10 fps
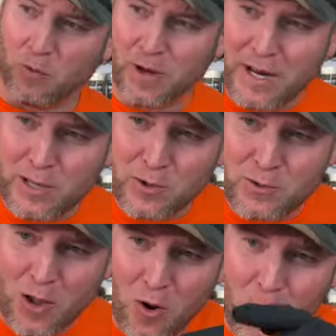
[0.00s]
We didn't use
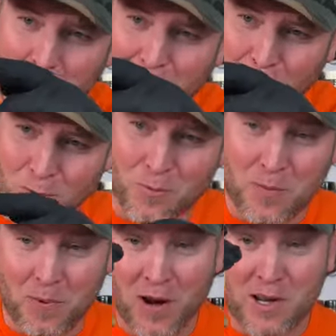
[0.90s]
the whole bottle. We
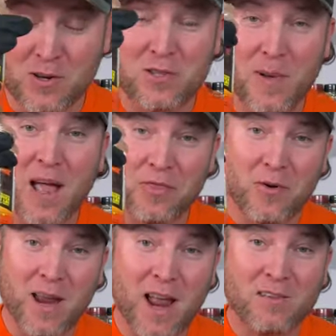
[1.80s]
probably used about
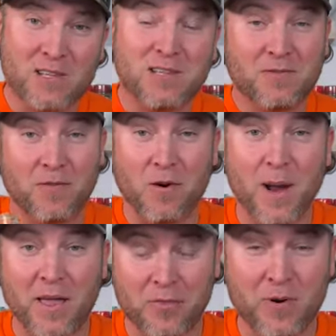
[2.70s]
three ounces for
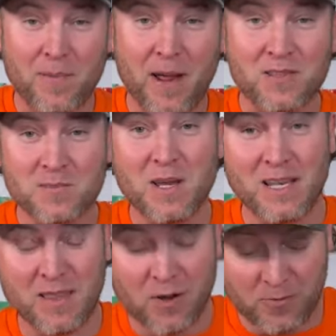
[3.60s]
about three pounds of
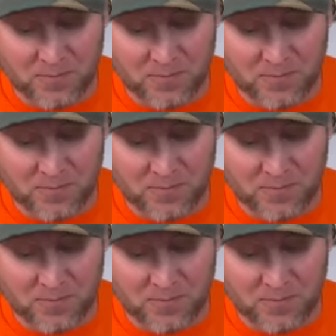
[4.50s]
meat though.